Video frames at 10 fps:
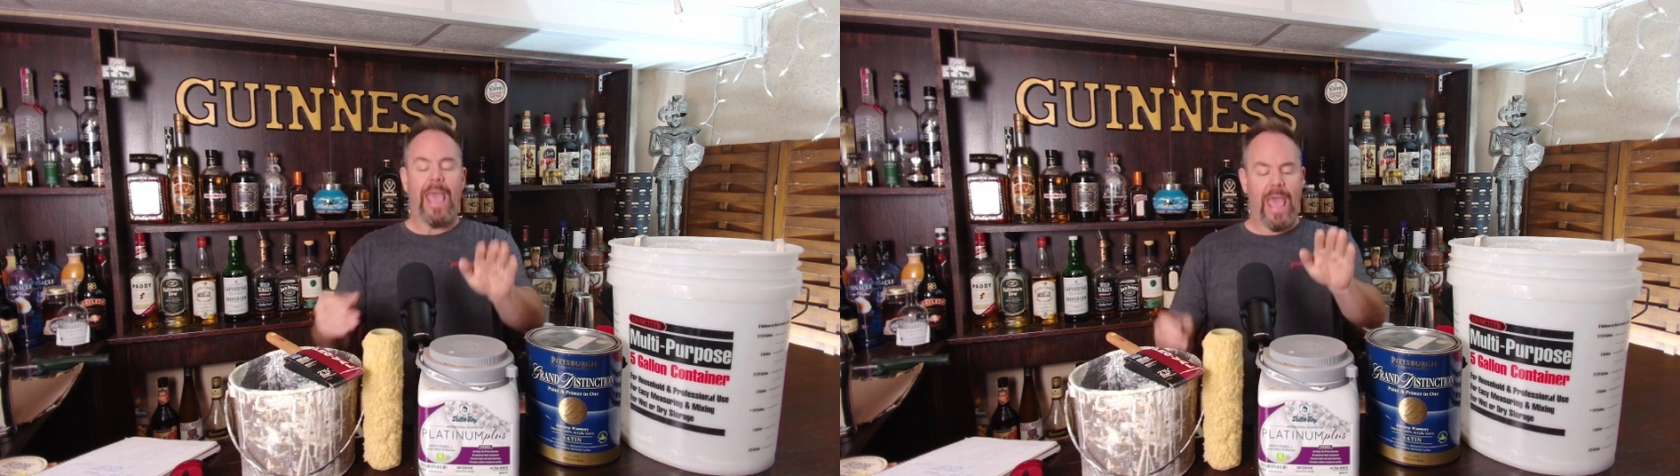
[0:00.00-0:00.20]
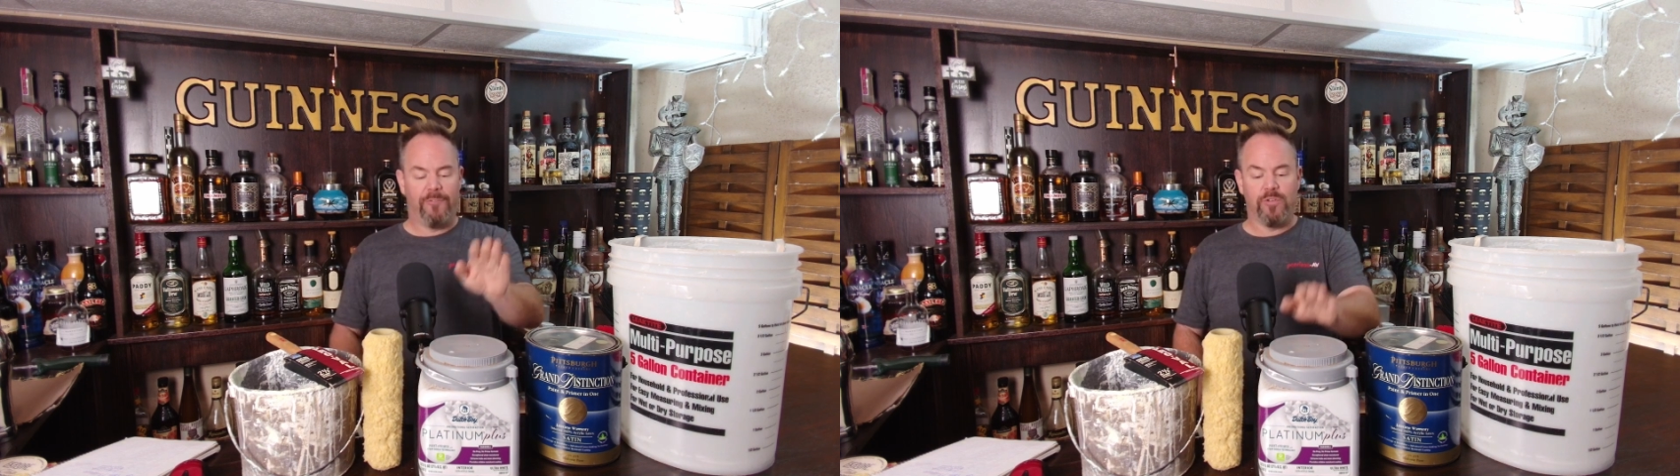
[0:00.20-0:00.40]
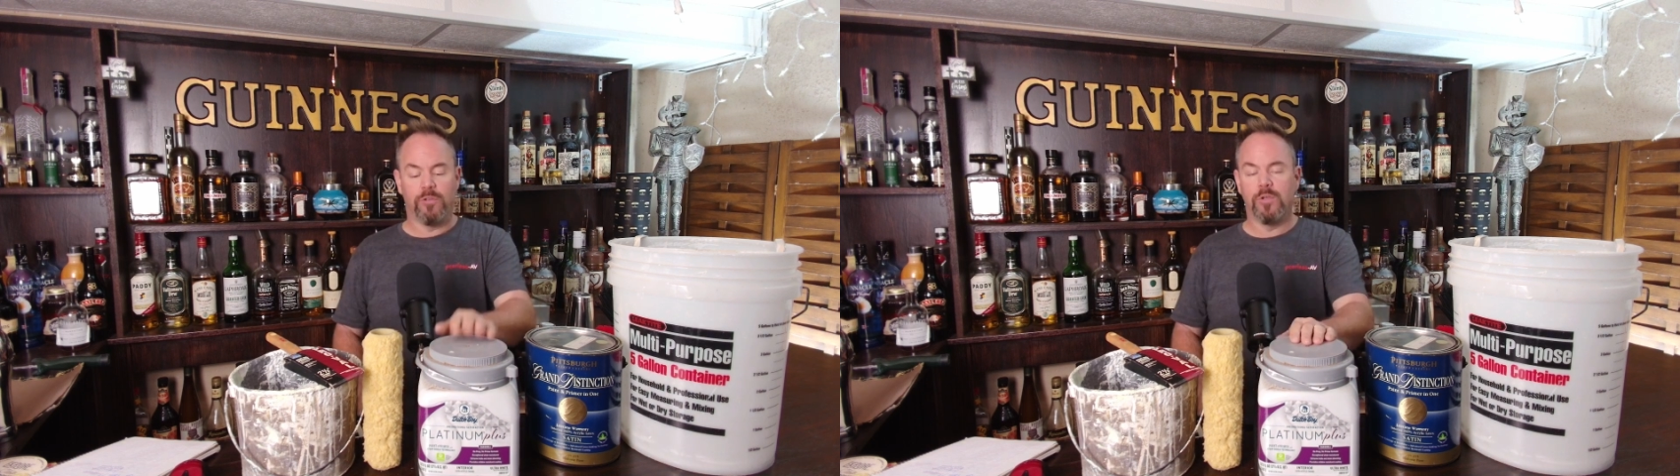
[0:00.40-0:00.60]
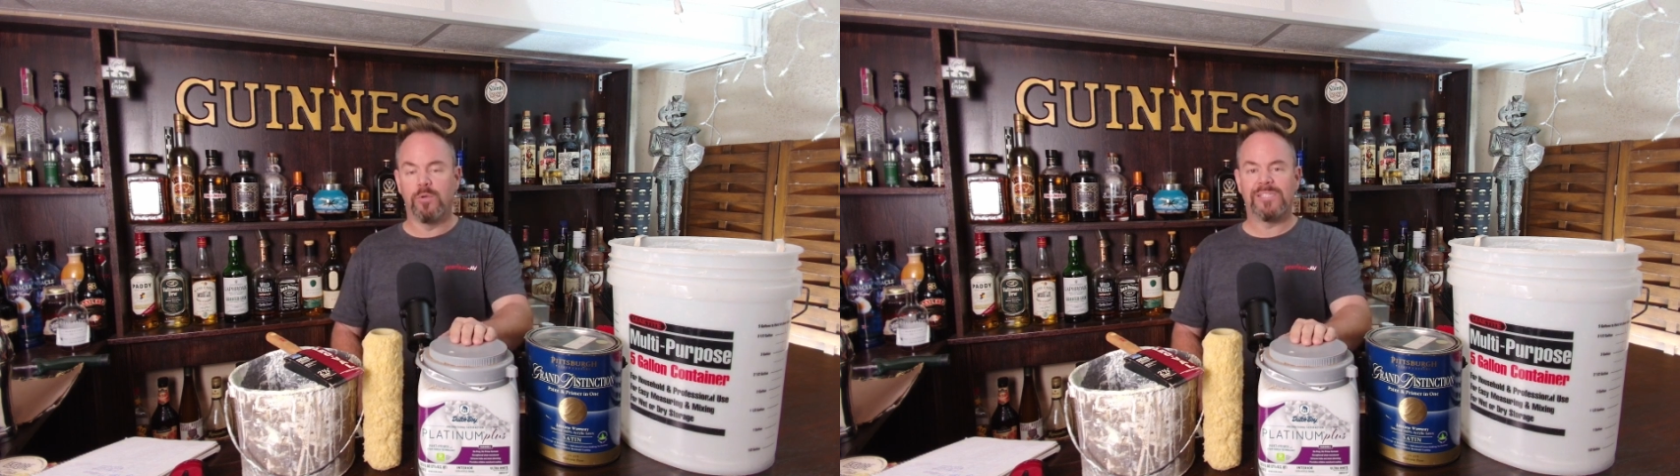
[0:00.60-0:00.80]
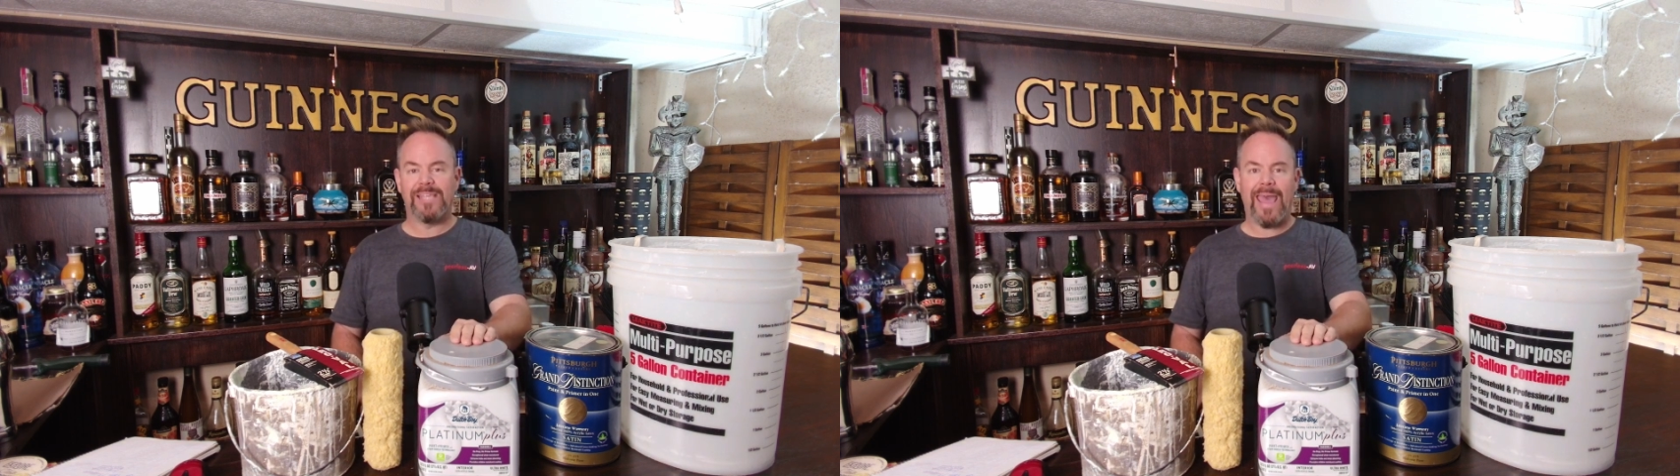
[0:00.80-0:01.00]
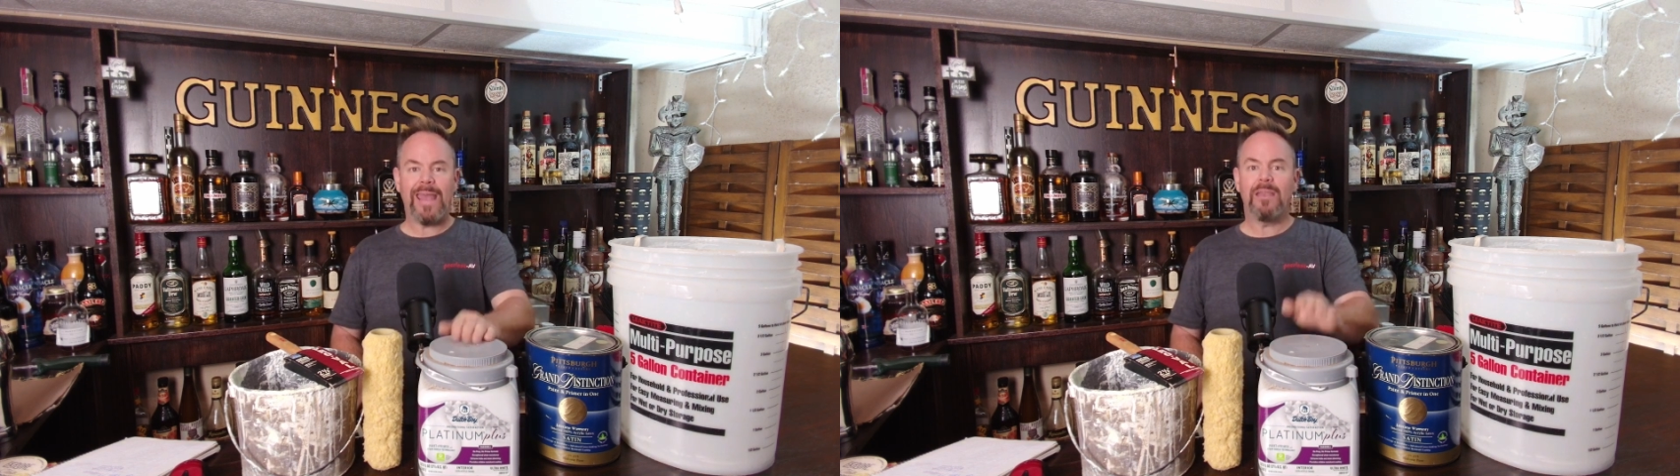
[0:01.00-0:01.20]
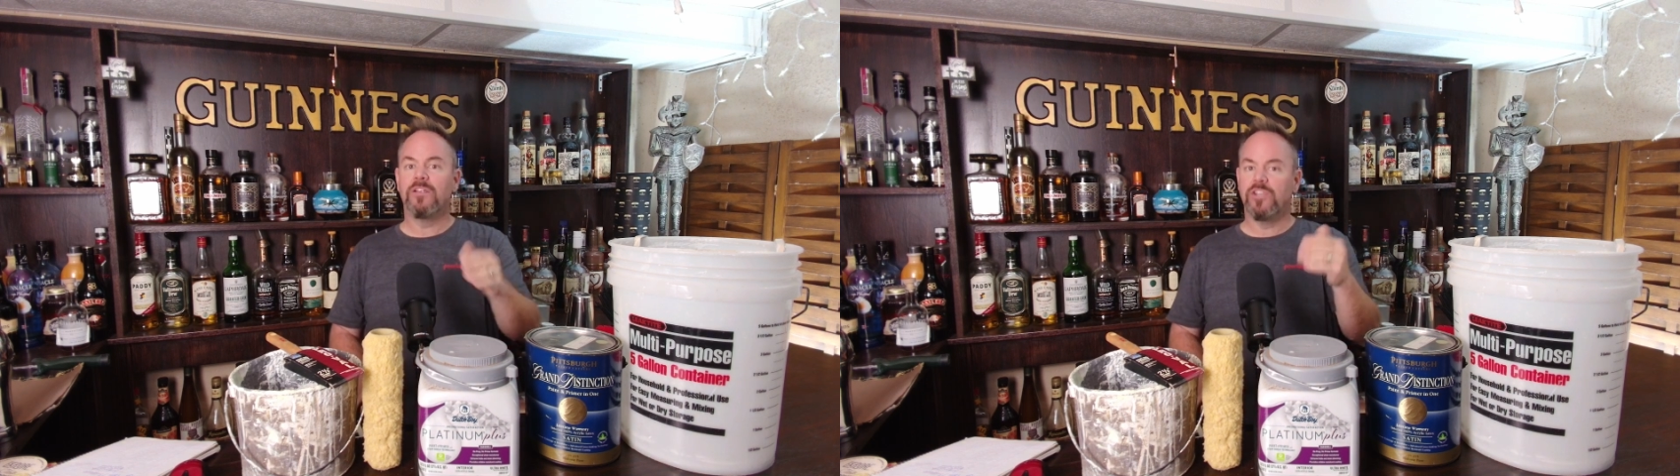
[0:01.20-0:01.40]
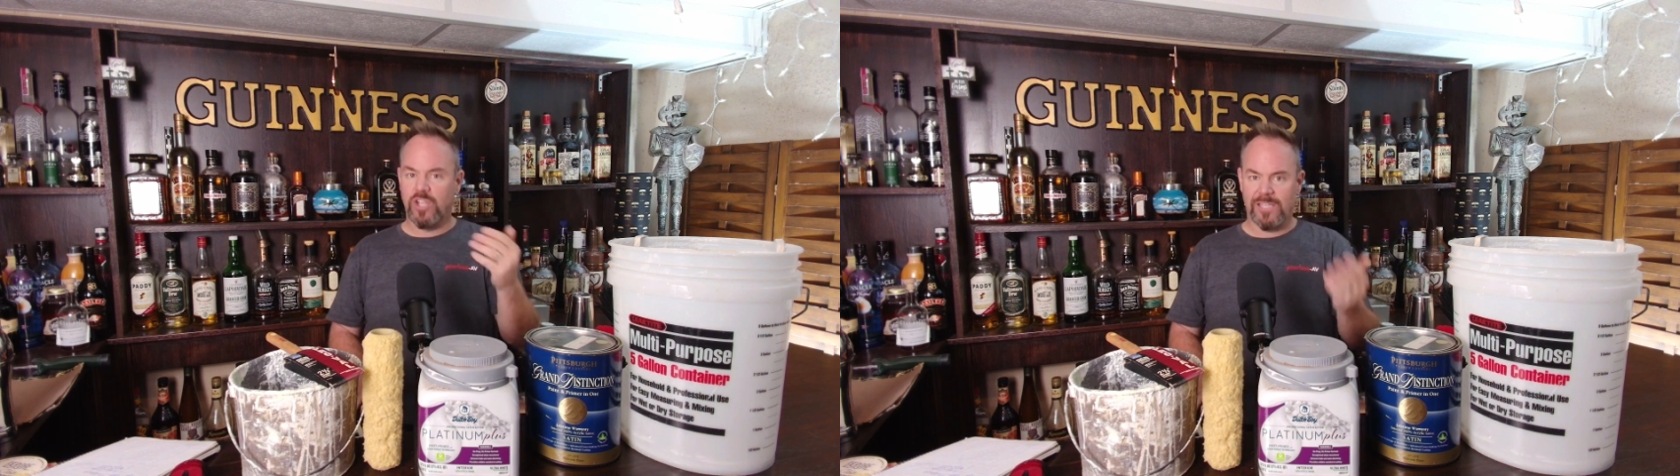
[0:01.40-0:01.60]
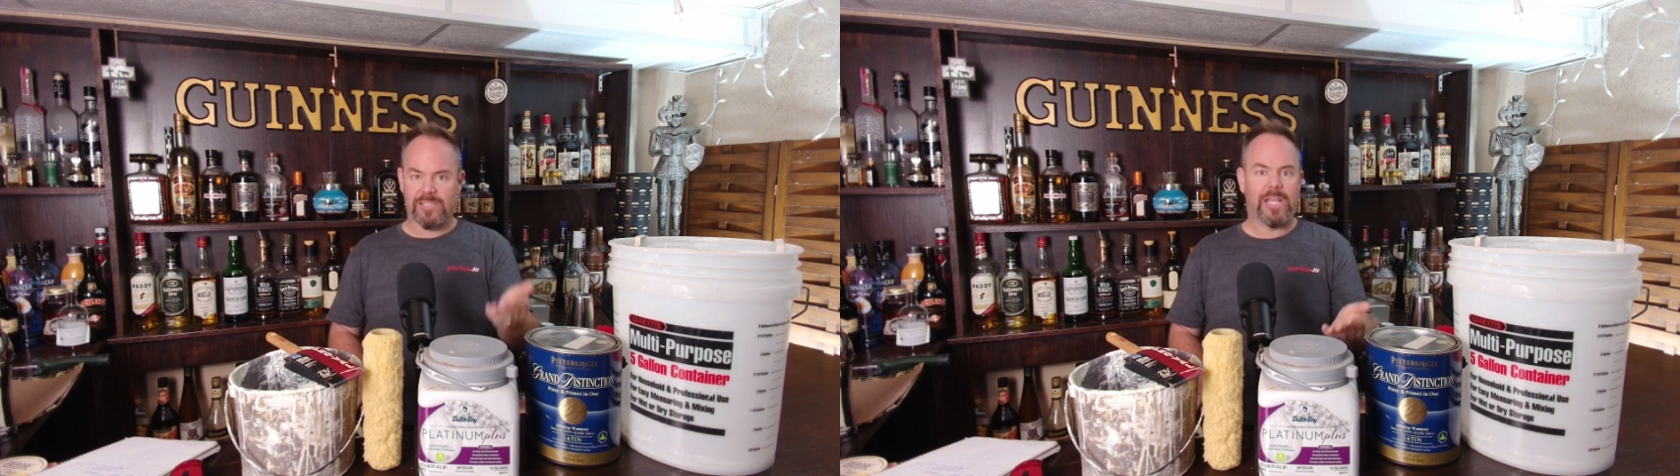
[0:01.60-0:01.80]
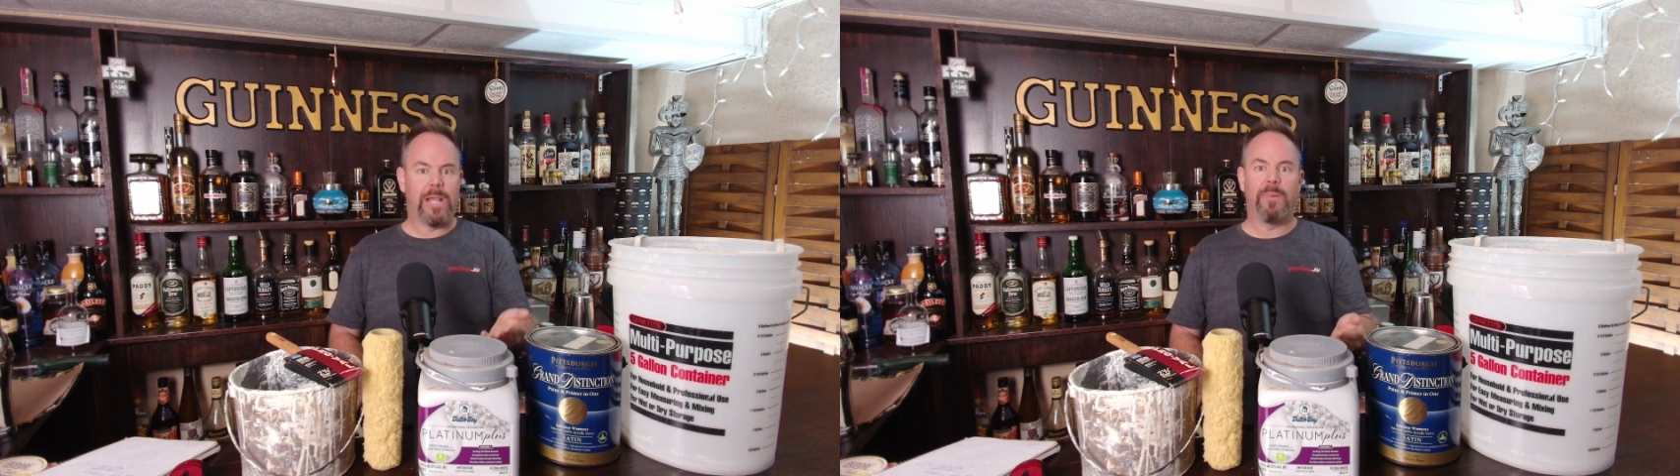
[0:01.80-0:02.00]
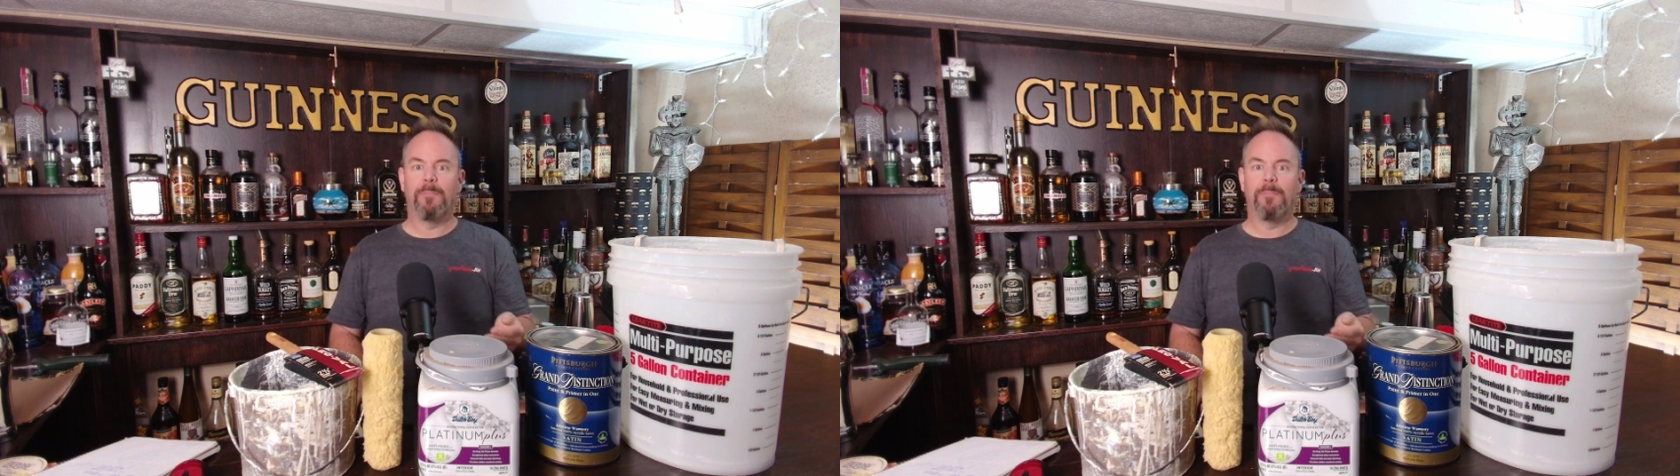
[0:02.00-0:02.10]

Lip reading: And if you use that, just keep